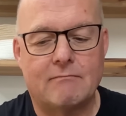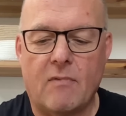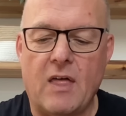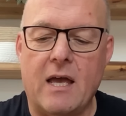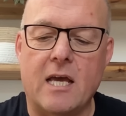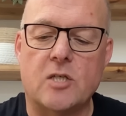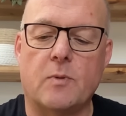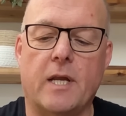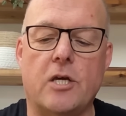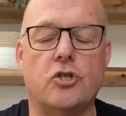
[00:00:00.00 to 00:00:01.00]
that
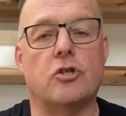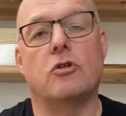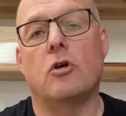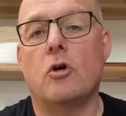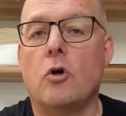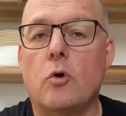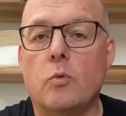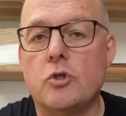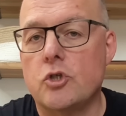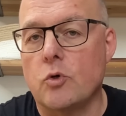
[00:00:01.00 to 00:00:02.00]
explanation
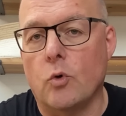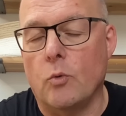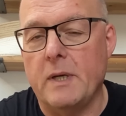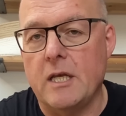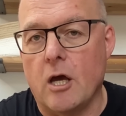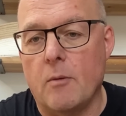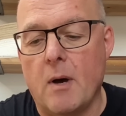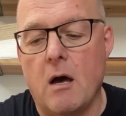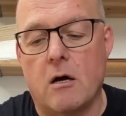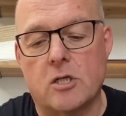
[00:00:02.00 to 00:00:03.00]
would score me no
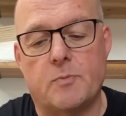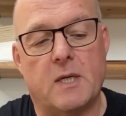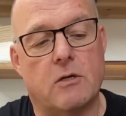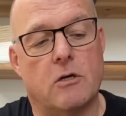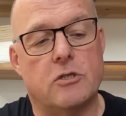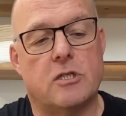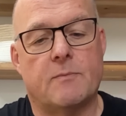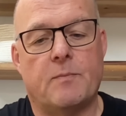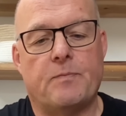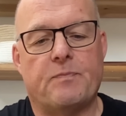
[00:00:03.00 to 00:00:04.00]
marks
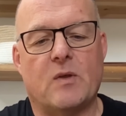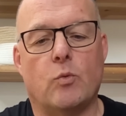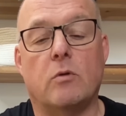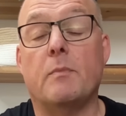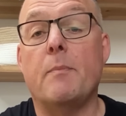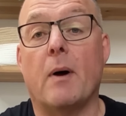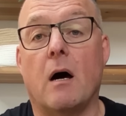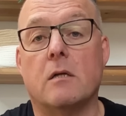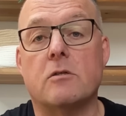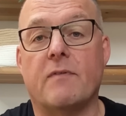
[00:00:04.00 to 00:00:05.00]
because it wouldn't be
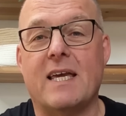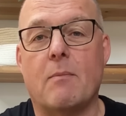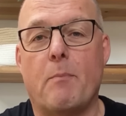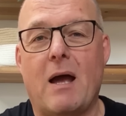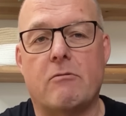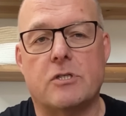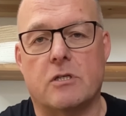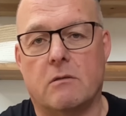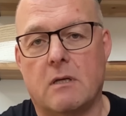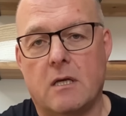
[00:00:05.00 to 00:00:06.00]
part of a
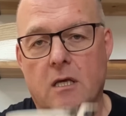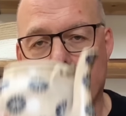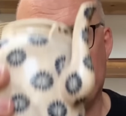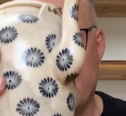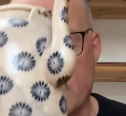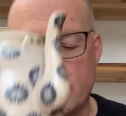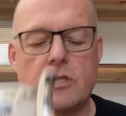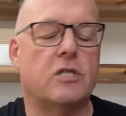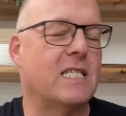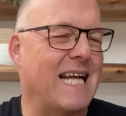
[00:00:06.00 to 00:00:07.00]
comparison. It would
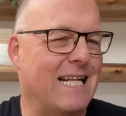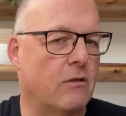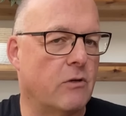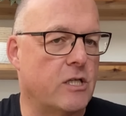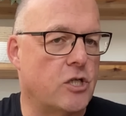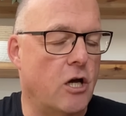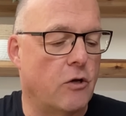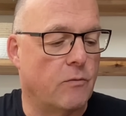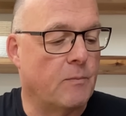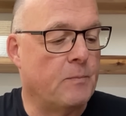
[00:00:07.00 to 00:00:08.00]
just stand on its
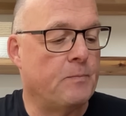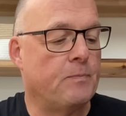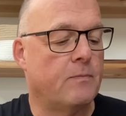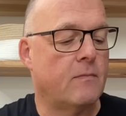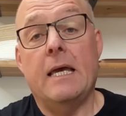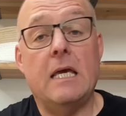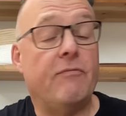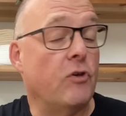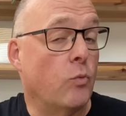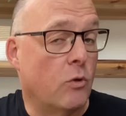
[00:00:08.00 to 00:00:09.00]
own.
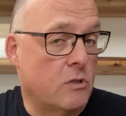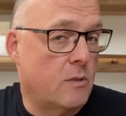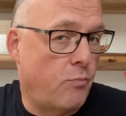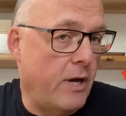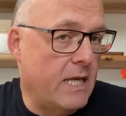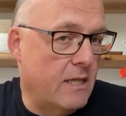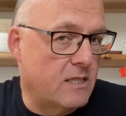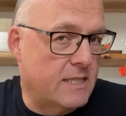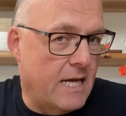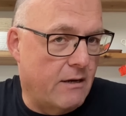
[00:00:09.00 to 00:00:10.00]
If you want to break
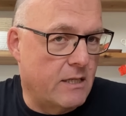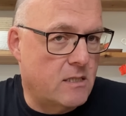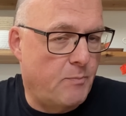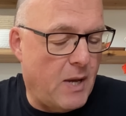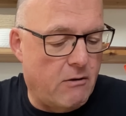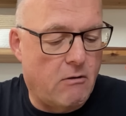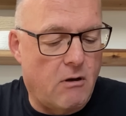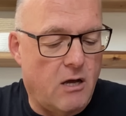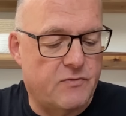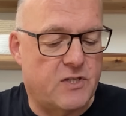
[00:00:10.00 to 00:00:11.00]
this down into
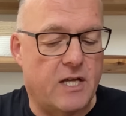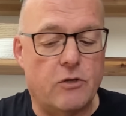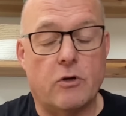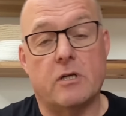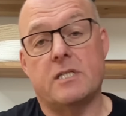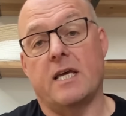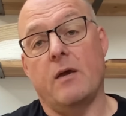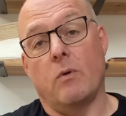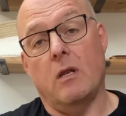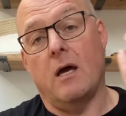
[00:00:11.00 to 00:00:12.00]
paragraphs, then you're going to say,
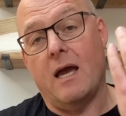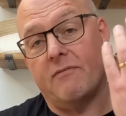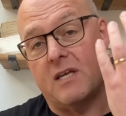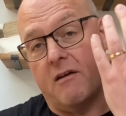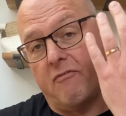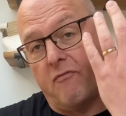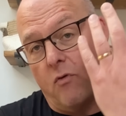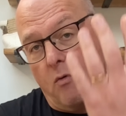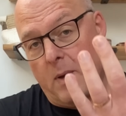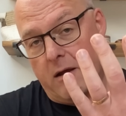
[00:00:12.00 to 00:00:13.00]
well, I have to have
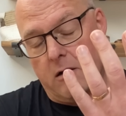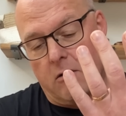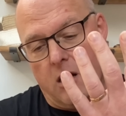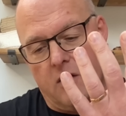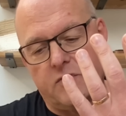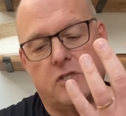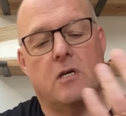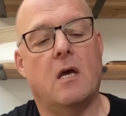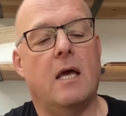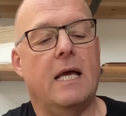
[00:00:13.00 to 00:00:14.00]
4
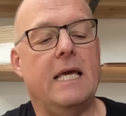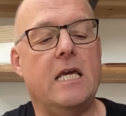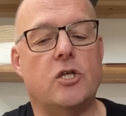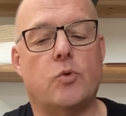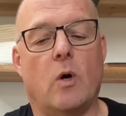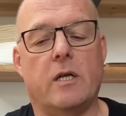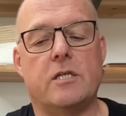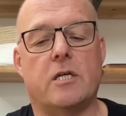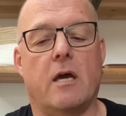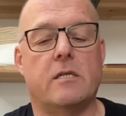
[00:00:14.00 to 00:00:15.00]
paragraphs. Each one
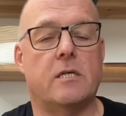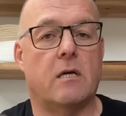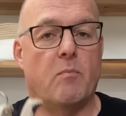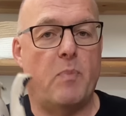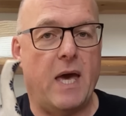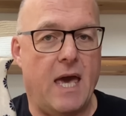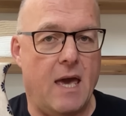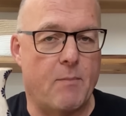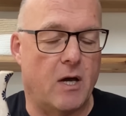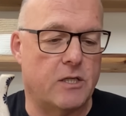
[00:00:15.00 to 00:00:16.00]
is going to
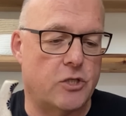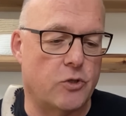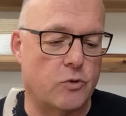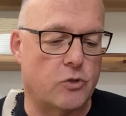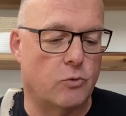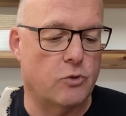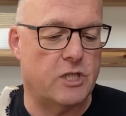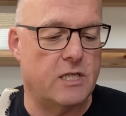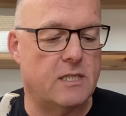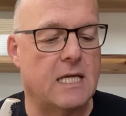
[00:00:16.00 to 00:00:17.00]
compare my 2
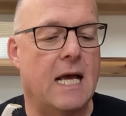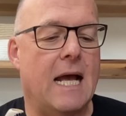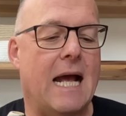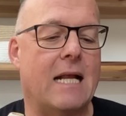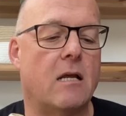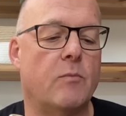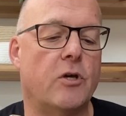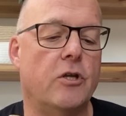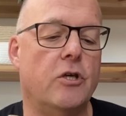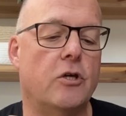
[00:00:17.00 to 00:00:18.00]
sources and I'm
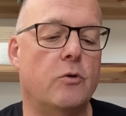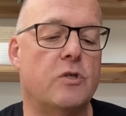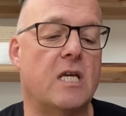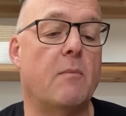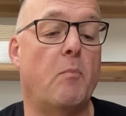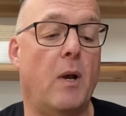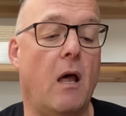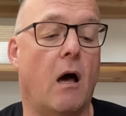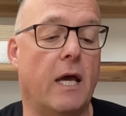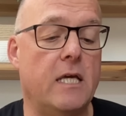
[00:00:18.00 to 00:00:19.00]
going to use
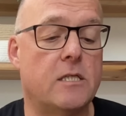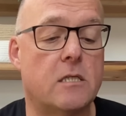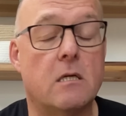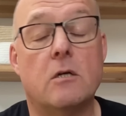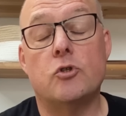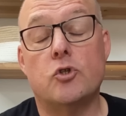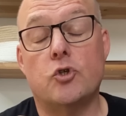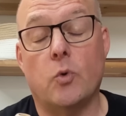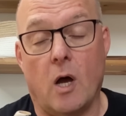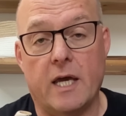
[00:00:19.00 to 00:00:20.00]
implies
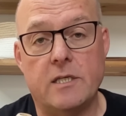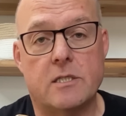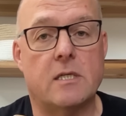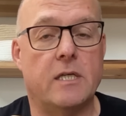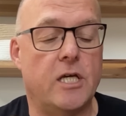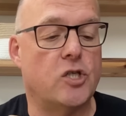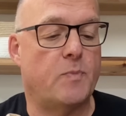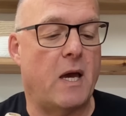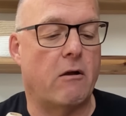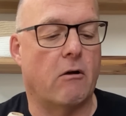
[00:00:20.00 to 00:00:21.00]
twice in each
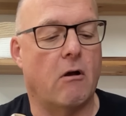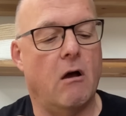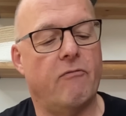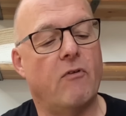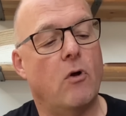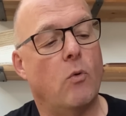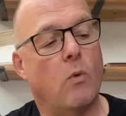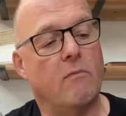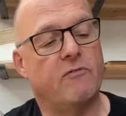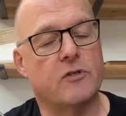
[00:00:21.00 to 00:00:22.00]
paragraph,
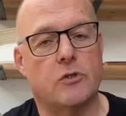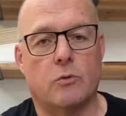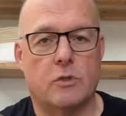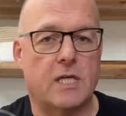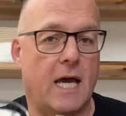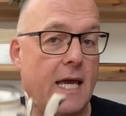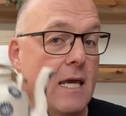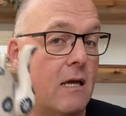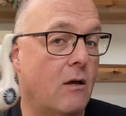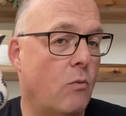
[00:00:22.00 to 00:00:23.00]
one for source
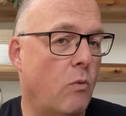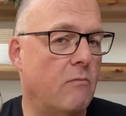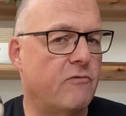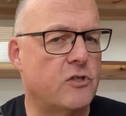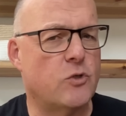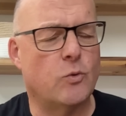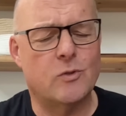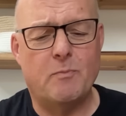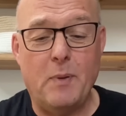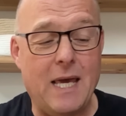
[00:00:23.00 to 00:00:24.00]
A, one for
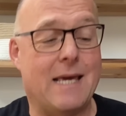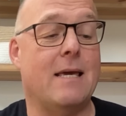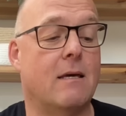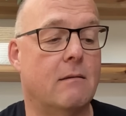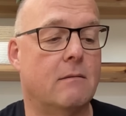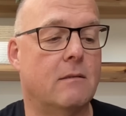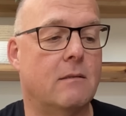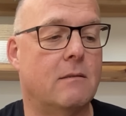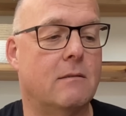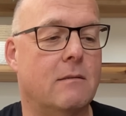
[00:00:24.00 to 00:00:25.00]
source B.
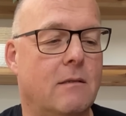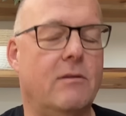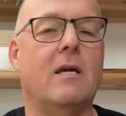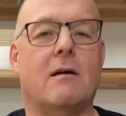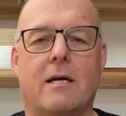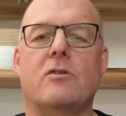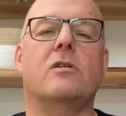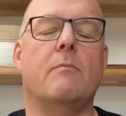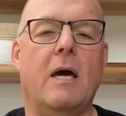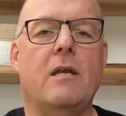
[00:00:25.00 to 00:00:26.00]
I think I
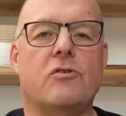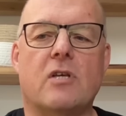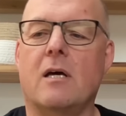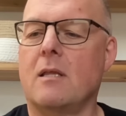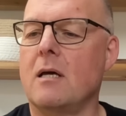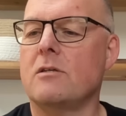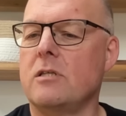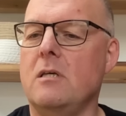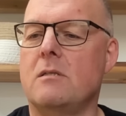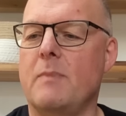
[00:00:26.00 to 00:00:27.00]
actually managed that. That
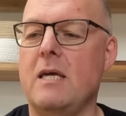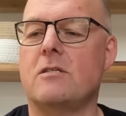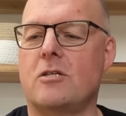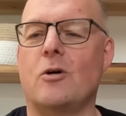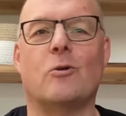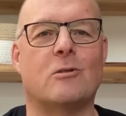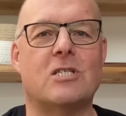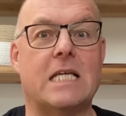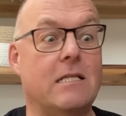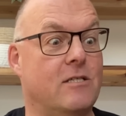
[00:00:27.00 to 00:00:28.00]
actually makes total
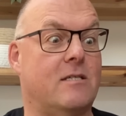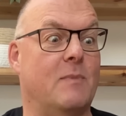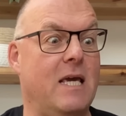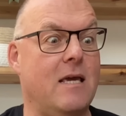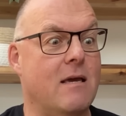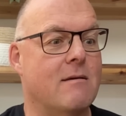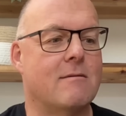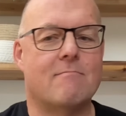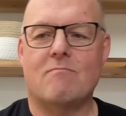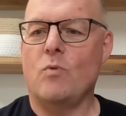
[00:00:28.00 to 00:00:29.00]
sense to me.
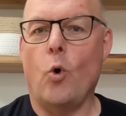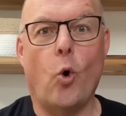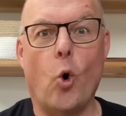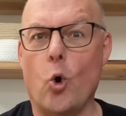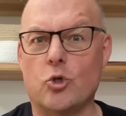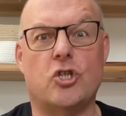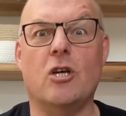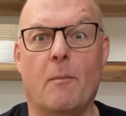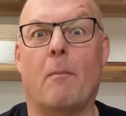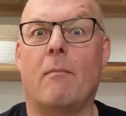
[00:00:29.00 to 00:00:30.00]

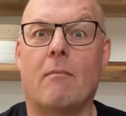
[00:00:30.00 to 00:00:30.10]
Awesome!